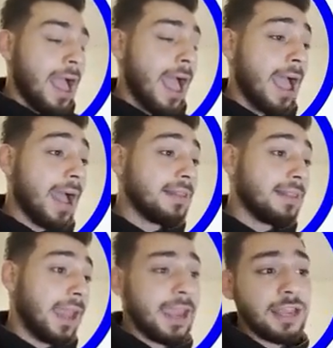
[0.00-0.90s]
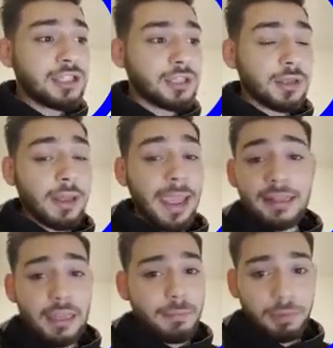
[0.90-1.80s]
And age,
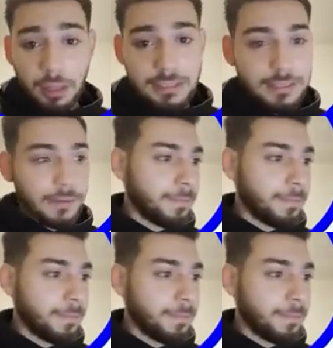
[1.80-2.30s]
18 plus.